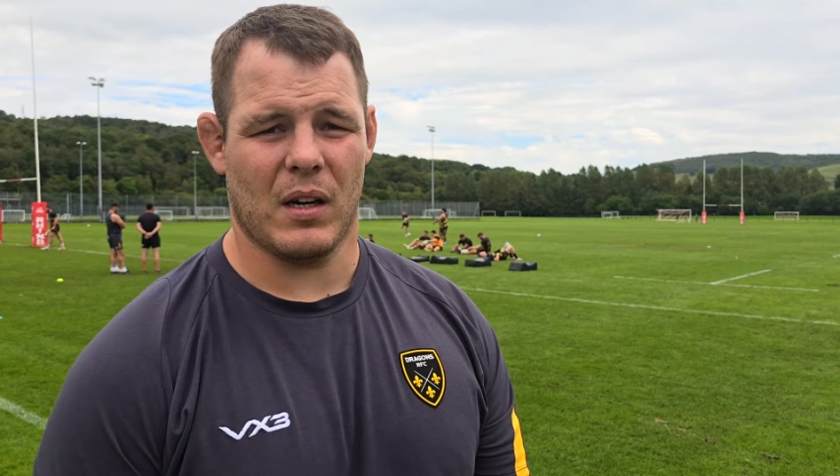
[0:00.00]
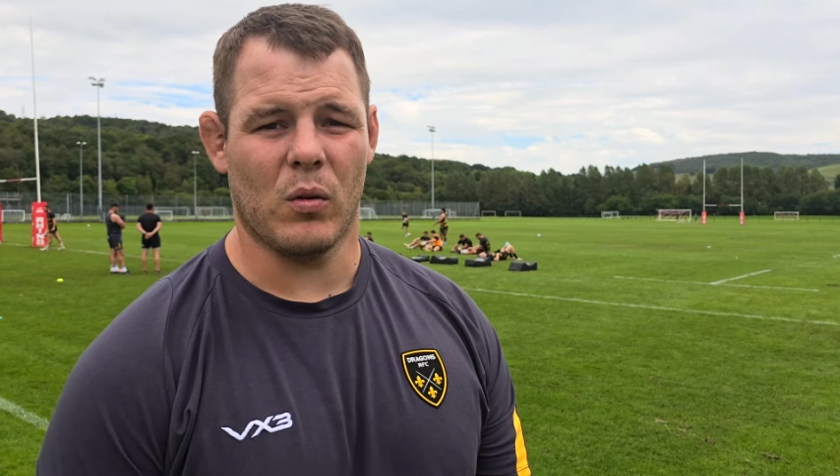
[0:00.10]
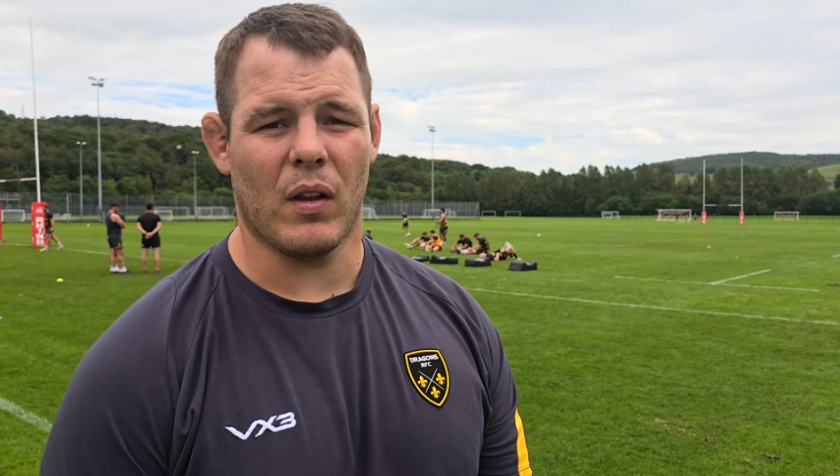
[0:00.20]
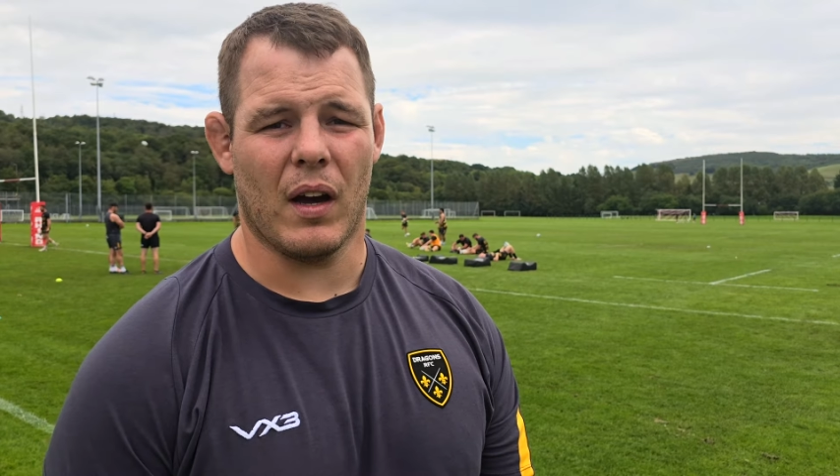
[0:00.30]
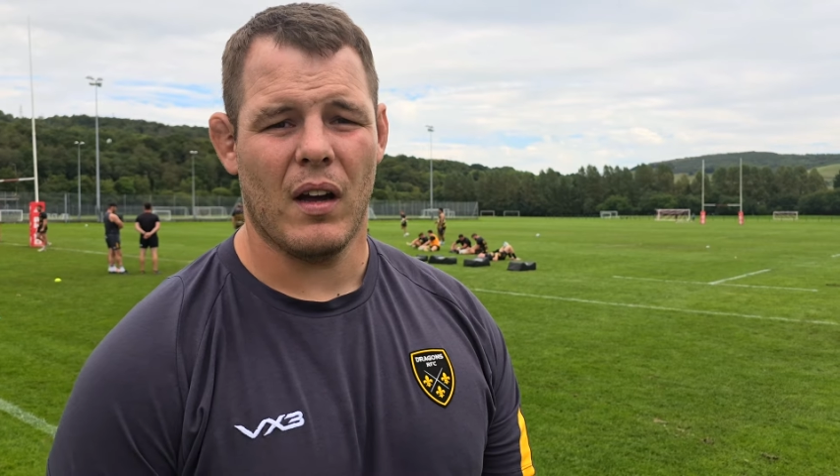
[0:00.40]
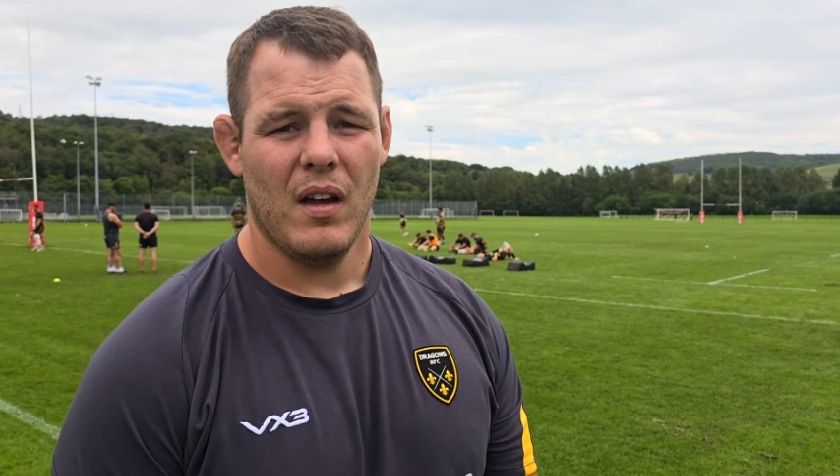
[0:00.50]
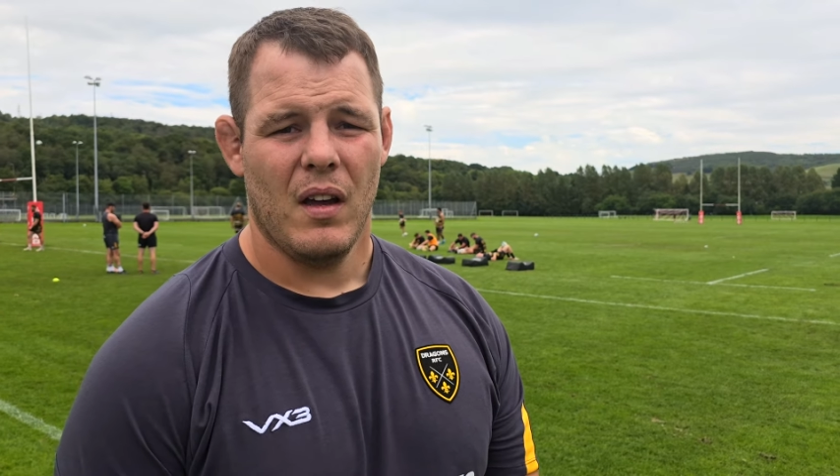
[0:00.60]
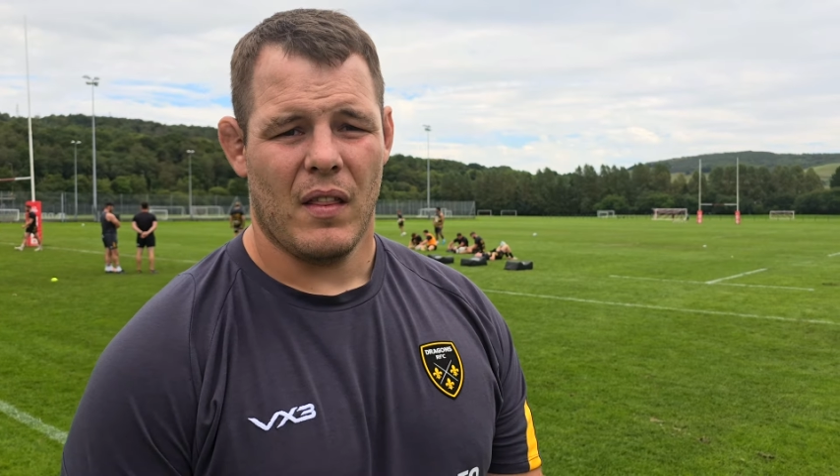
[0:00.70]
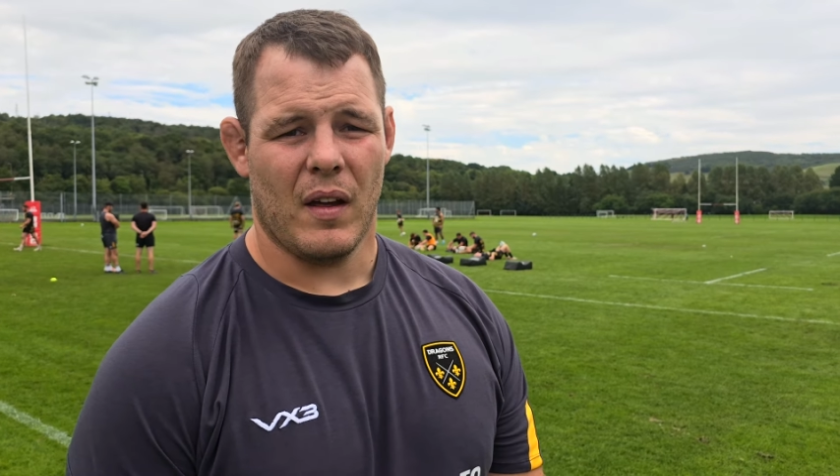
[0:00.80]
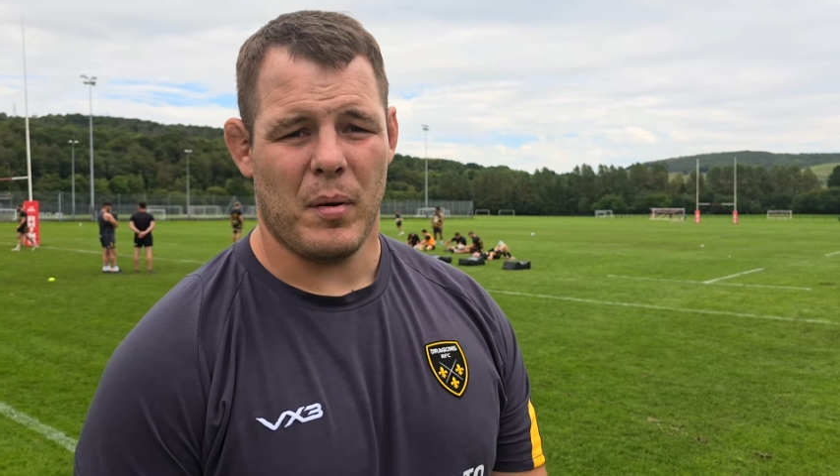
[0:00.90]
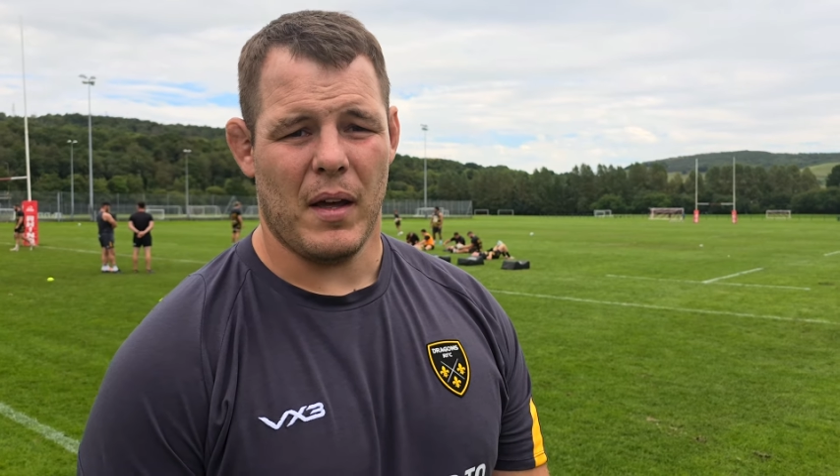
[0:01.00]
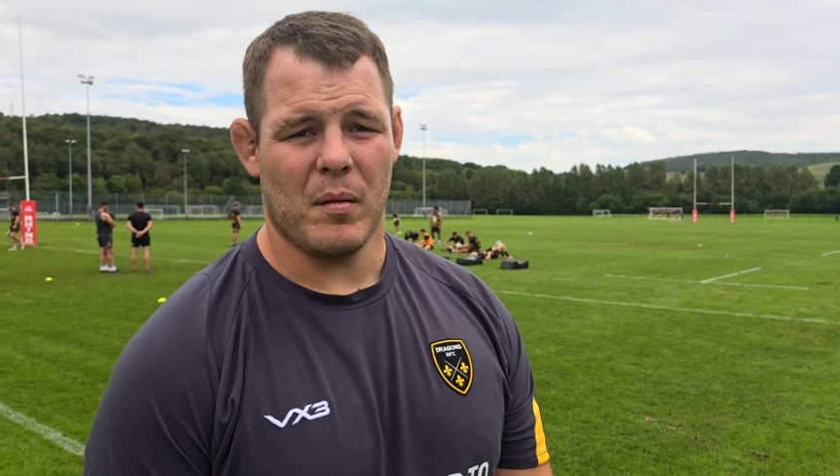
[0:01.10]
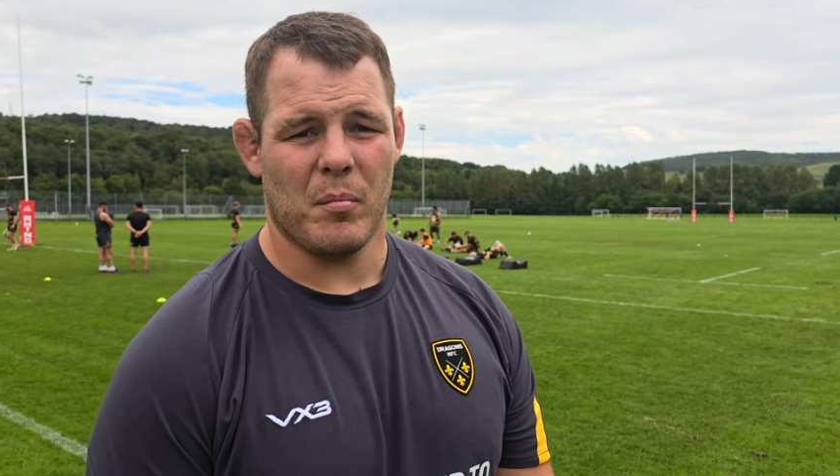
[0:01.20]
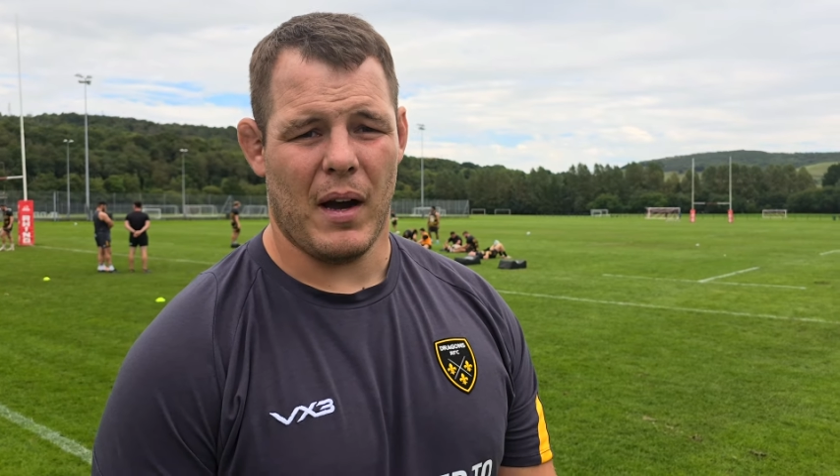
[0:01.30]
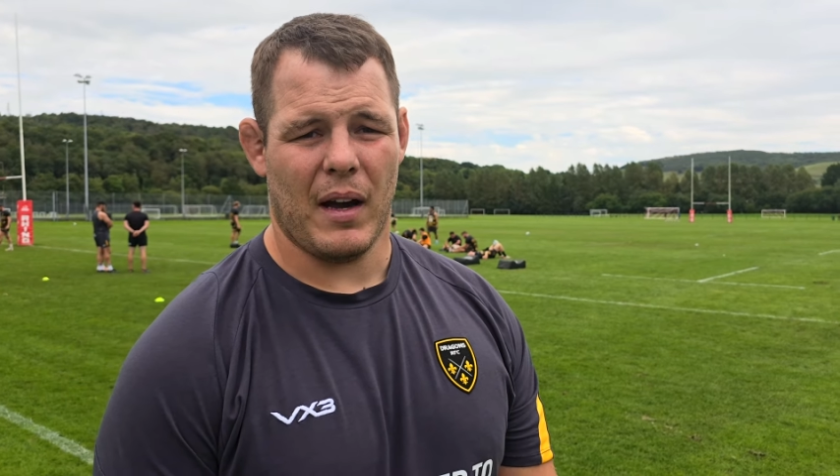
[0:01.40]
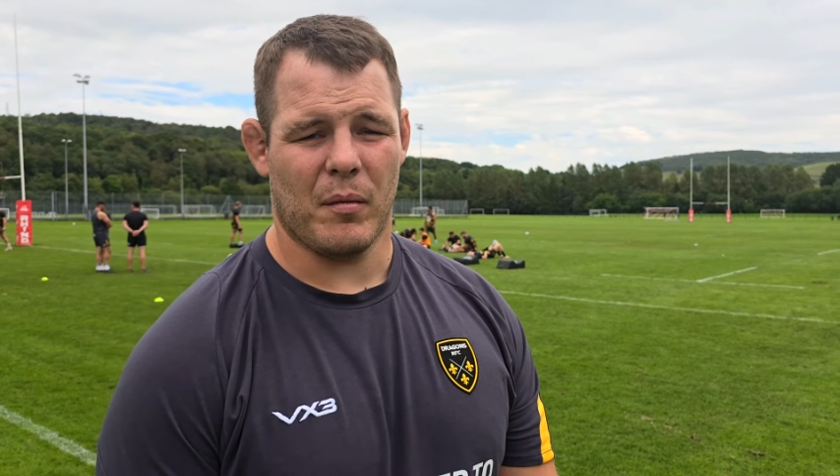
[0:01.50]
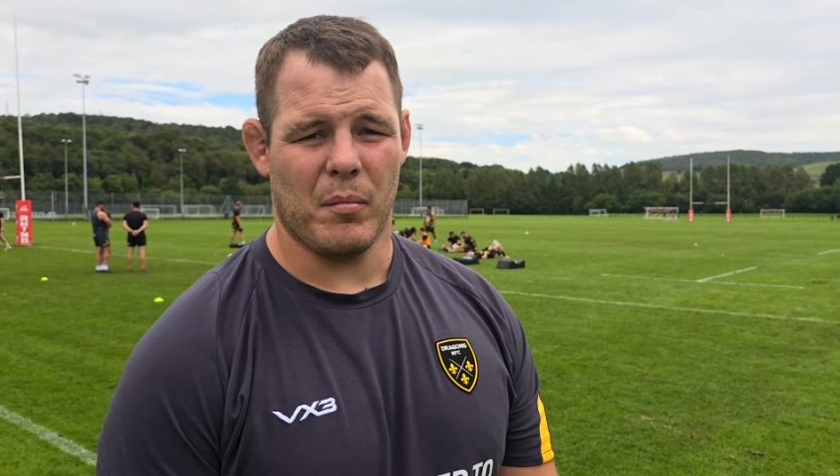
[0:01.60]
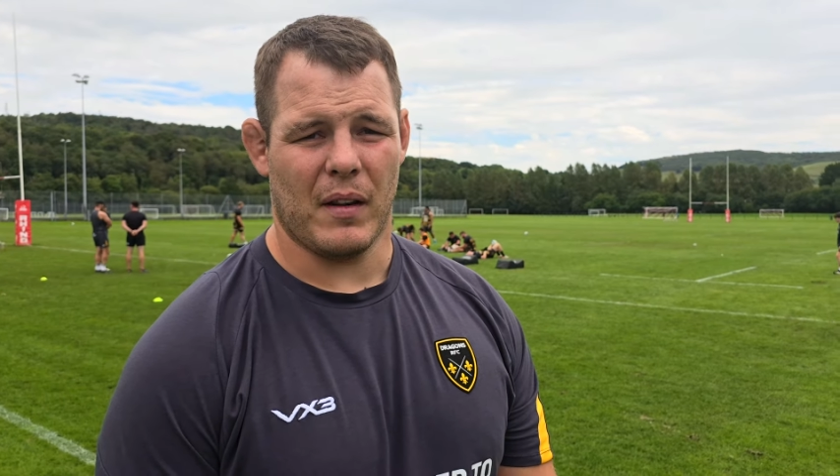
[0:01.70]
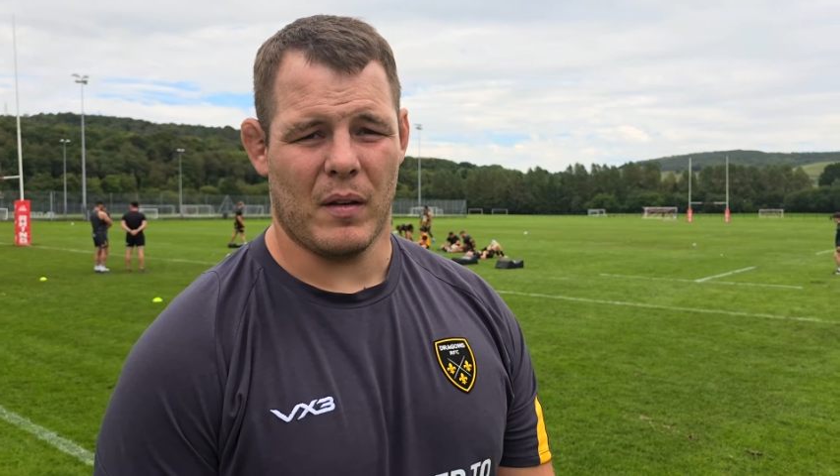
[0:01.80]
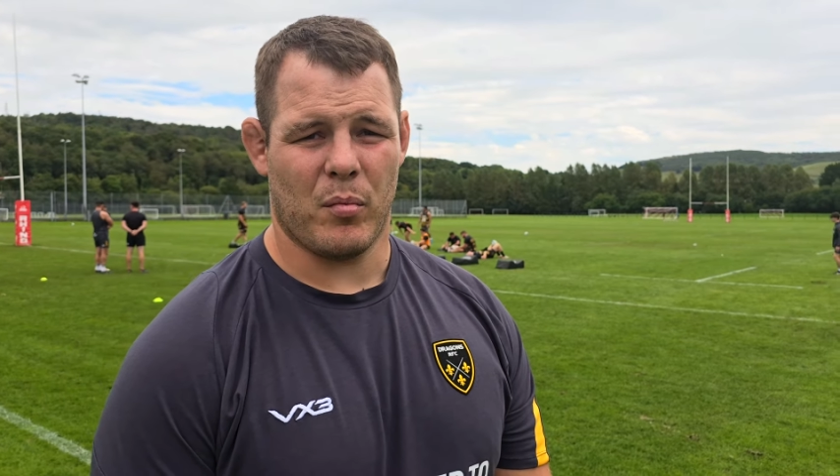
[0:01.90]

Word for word: that, that pay them back and make them